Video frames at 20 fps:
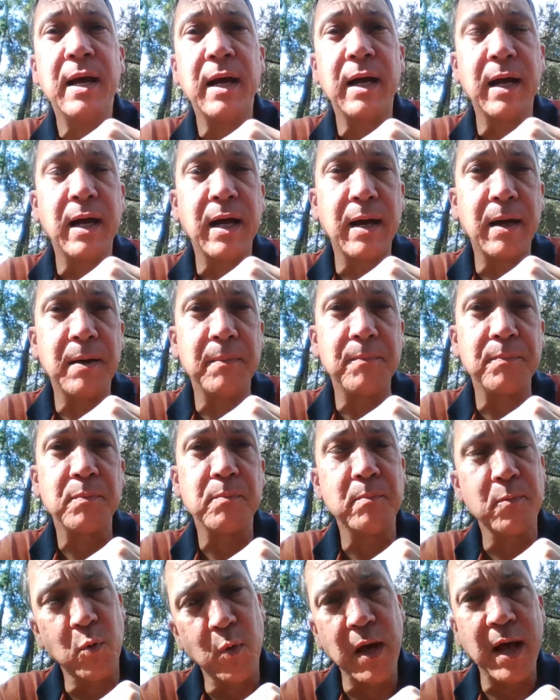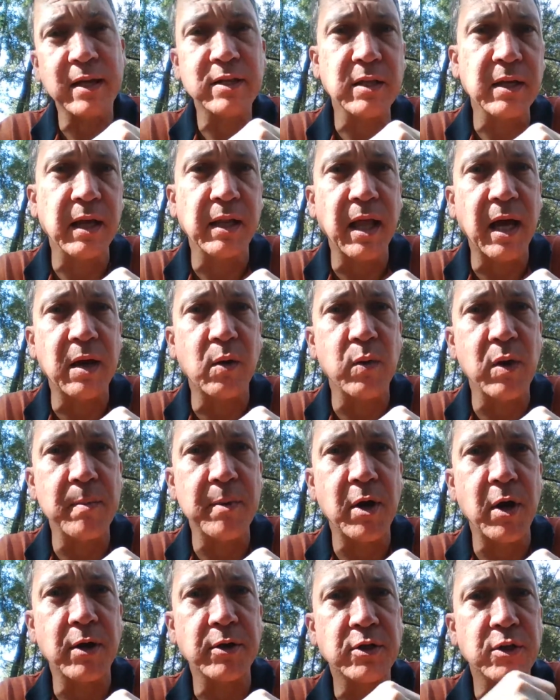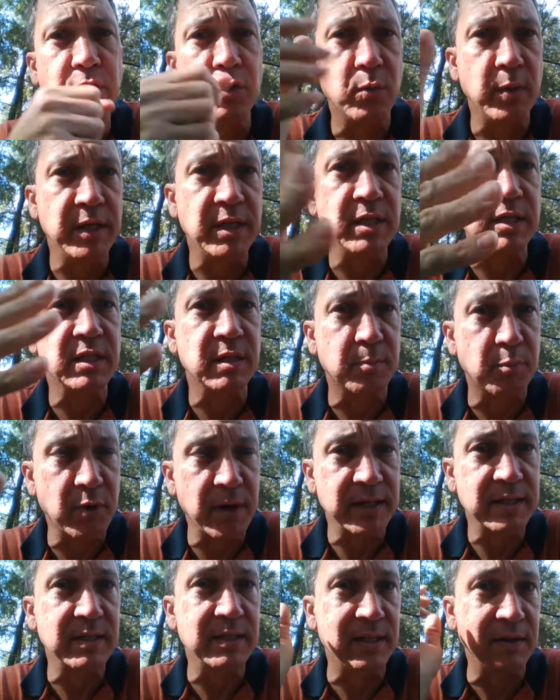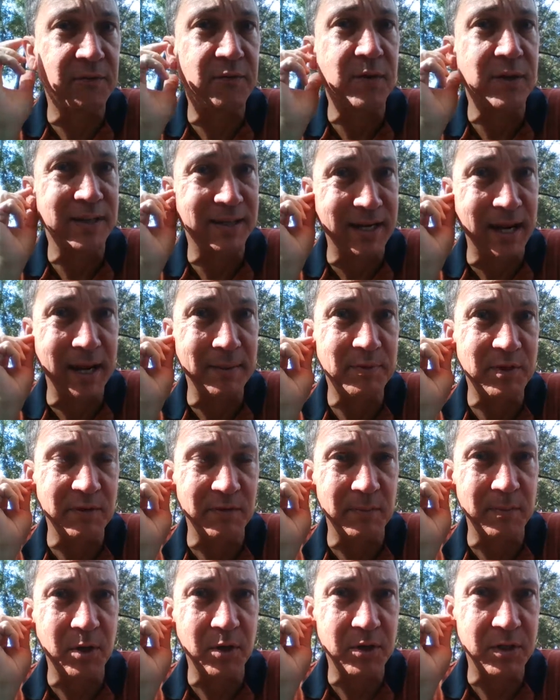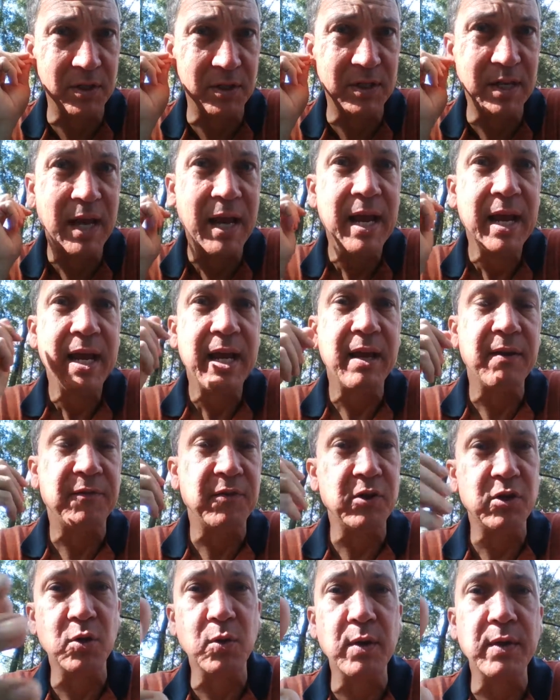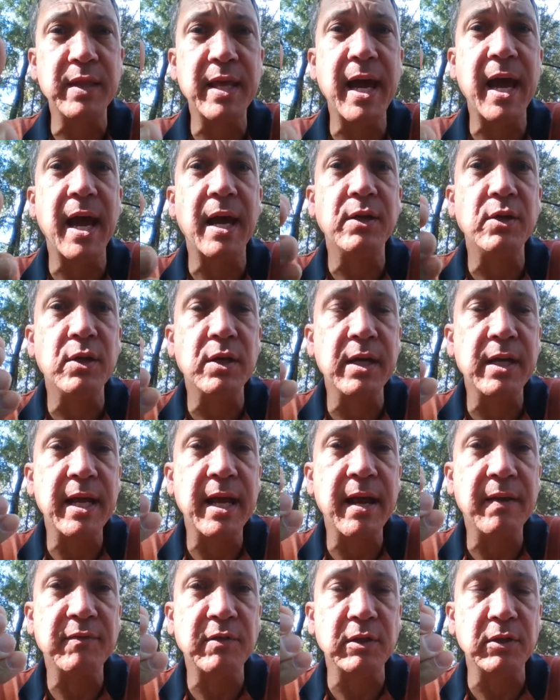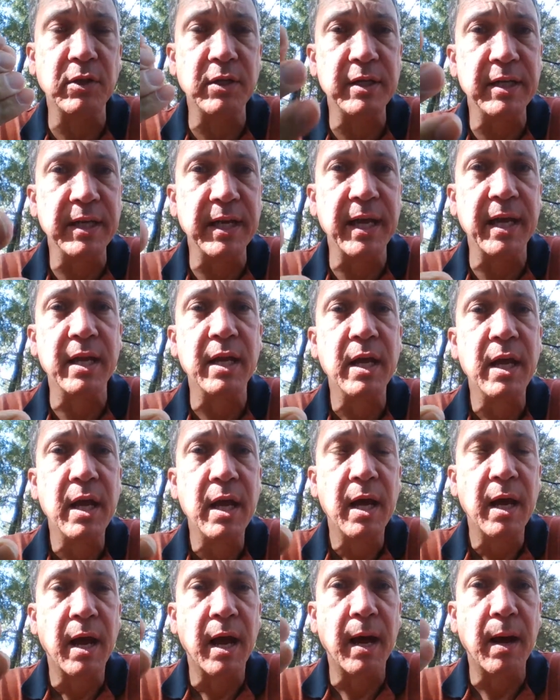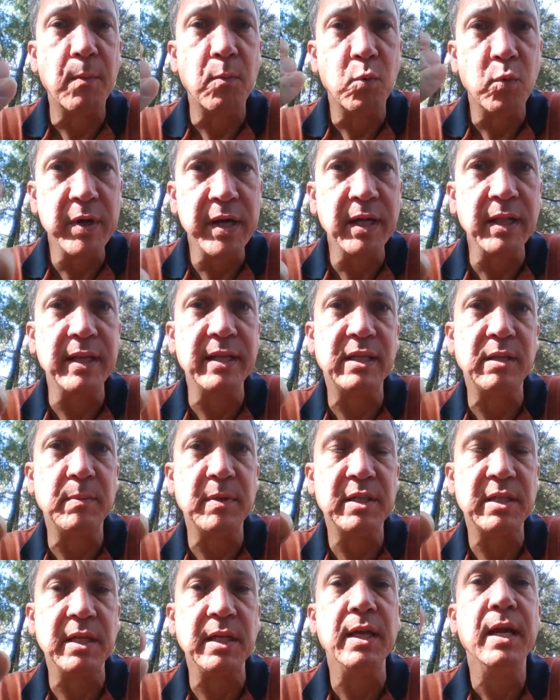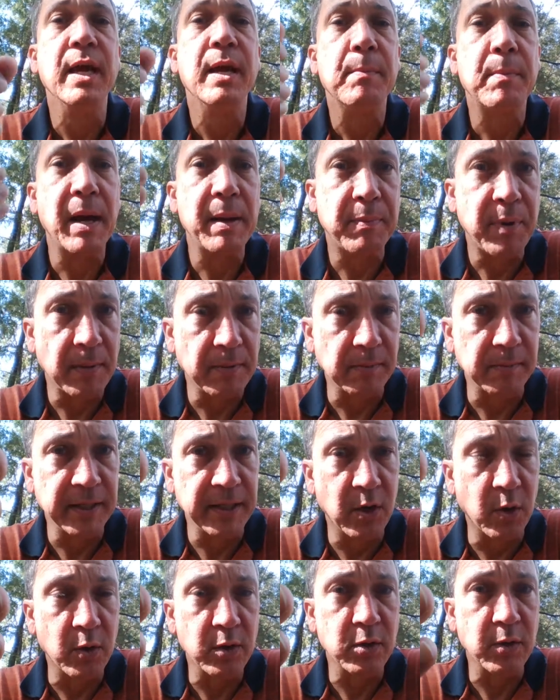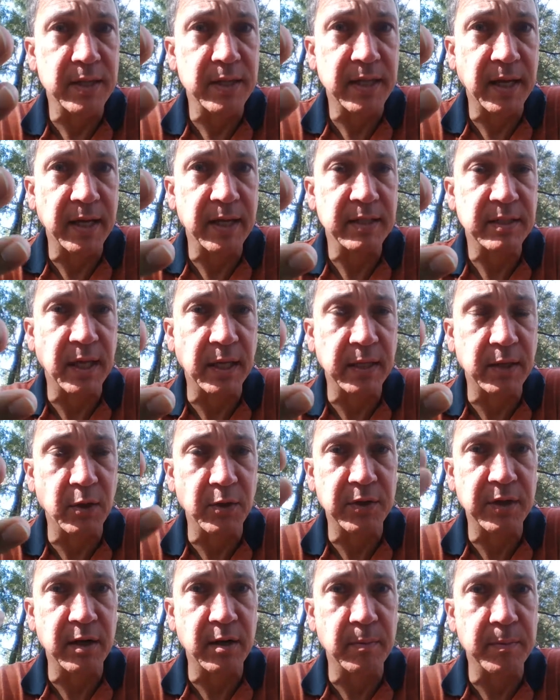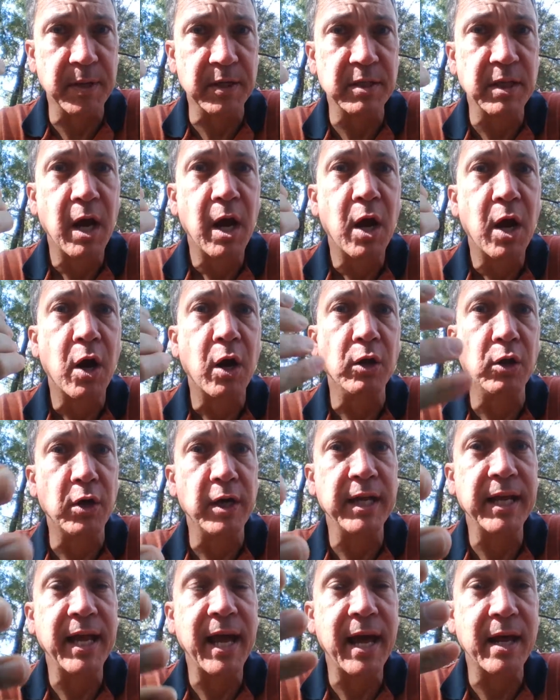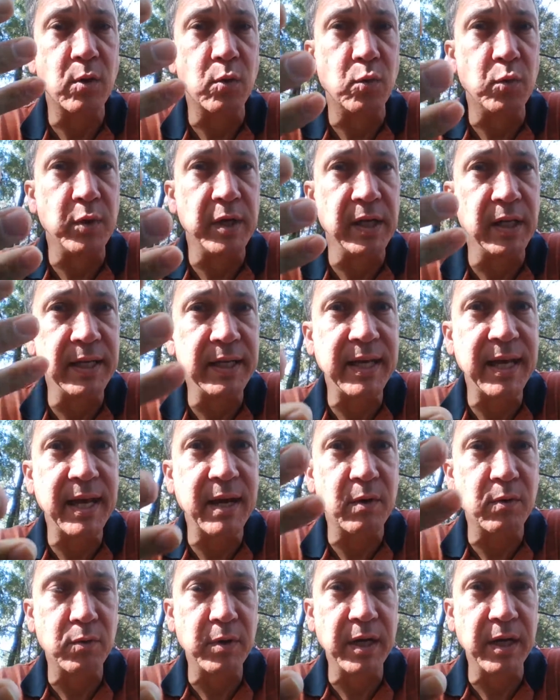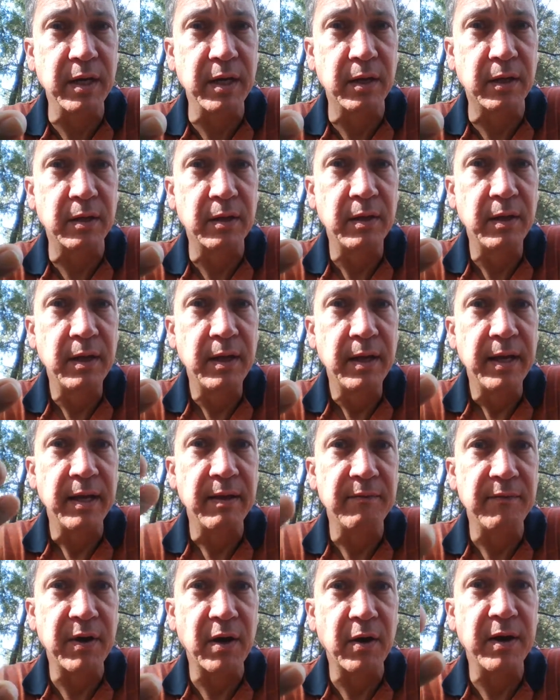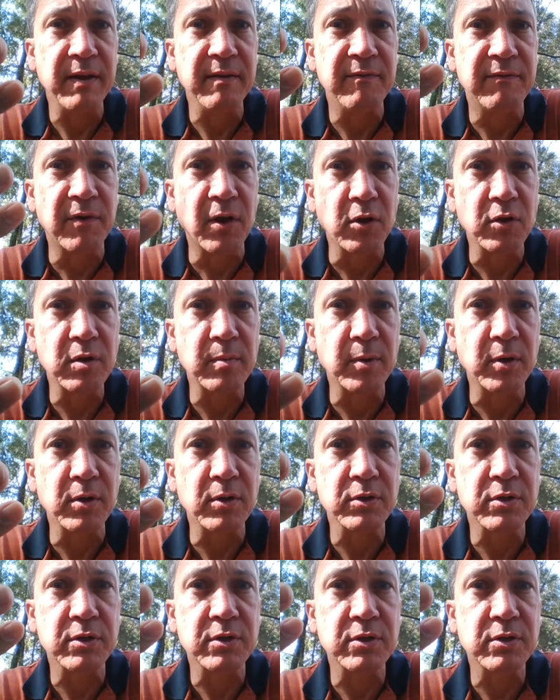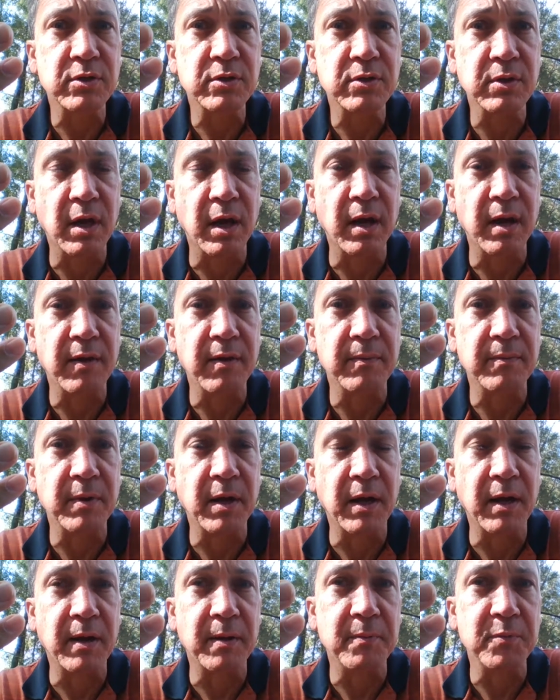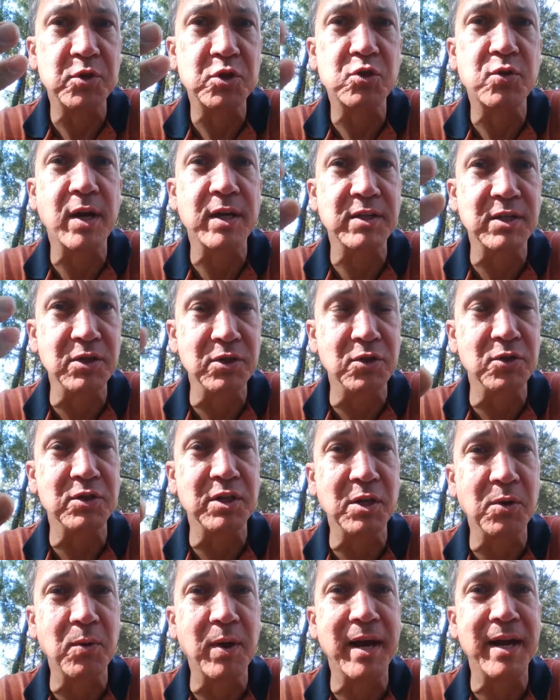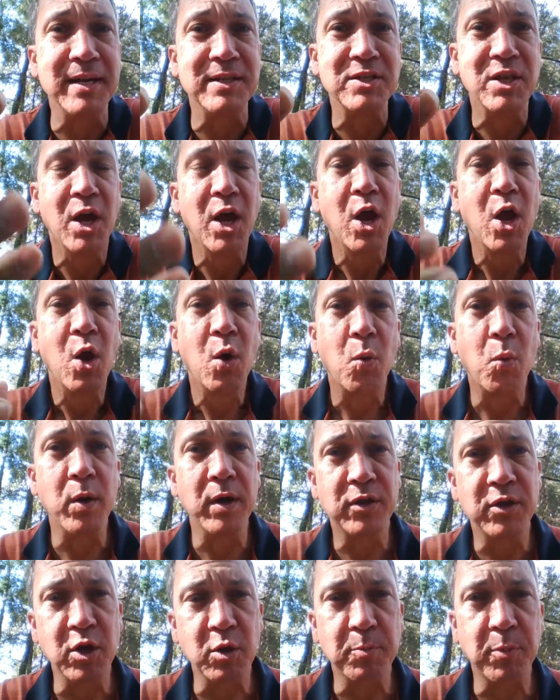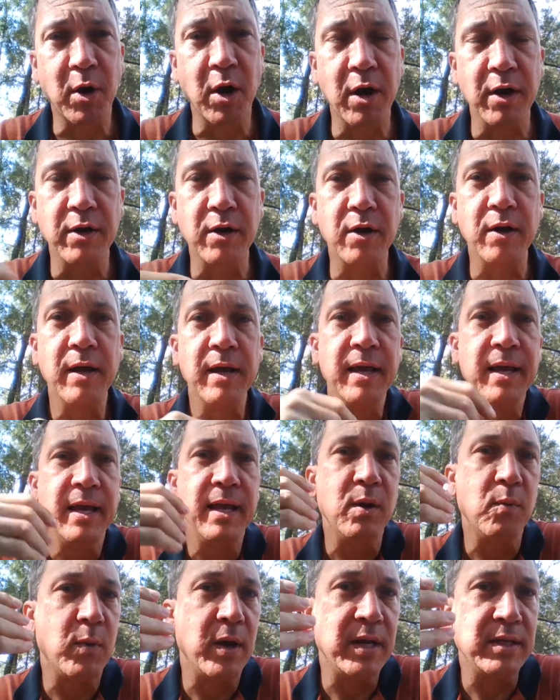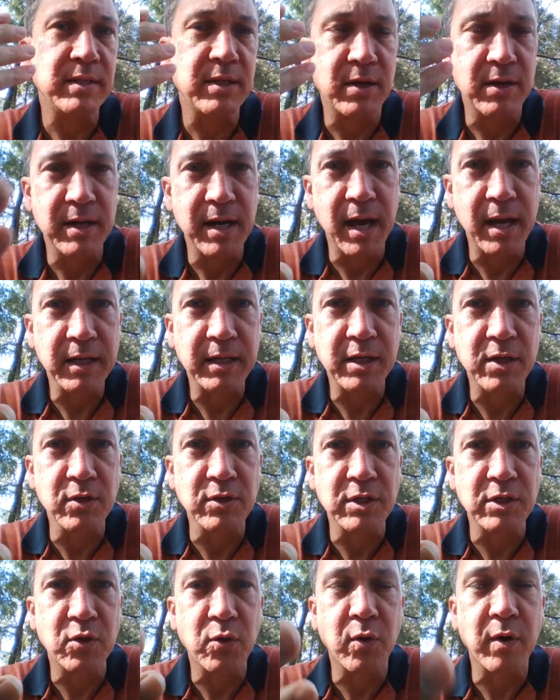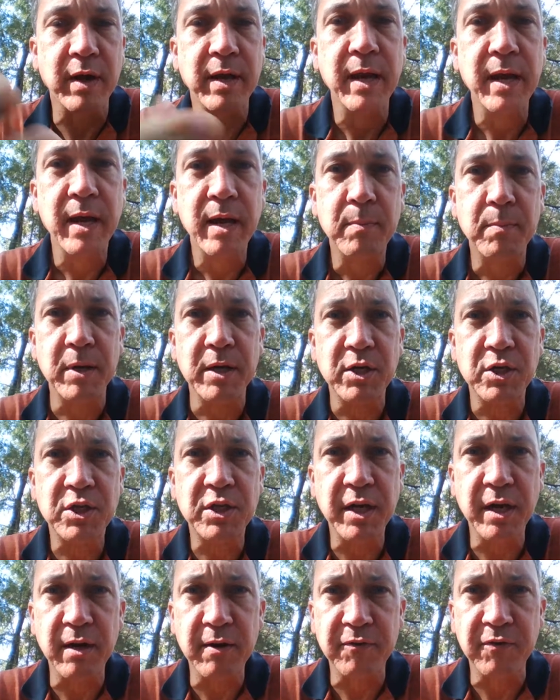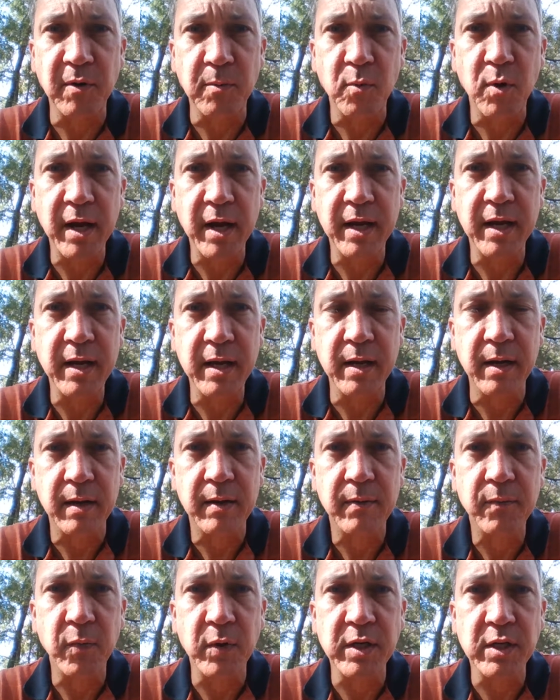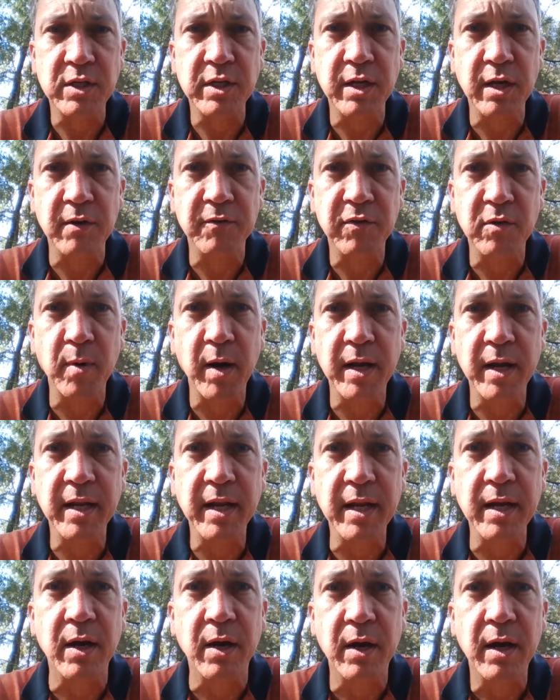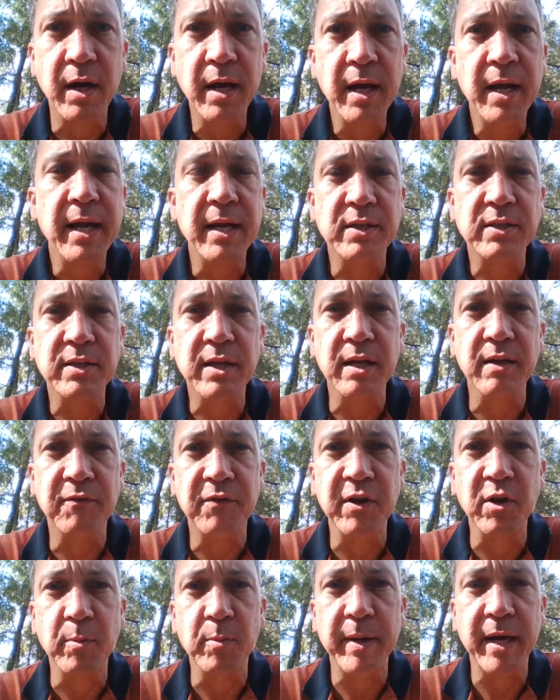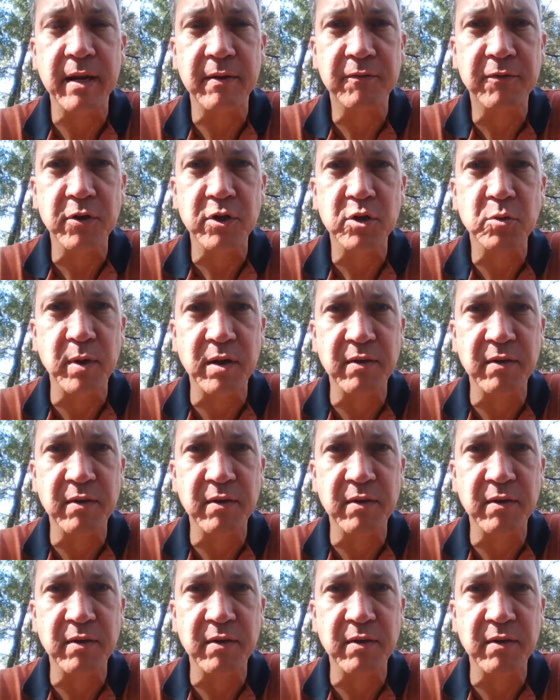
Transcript: Well, actually, a lot of women are too. We just suppress different types of emotions. If you're doing that, you're going to have to learn to get real intimacy by probably going to a psychotherapist or learning how to really get real in very vulnerable, stress-inducing ways with your partner in ways that are not accusatory, but share from right here. When you share from right here, it's going to feel bad at first, but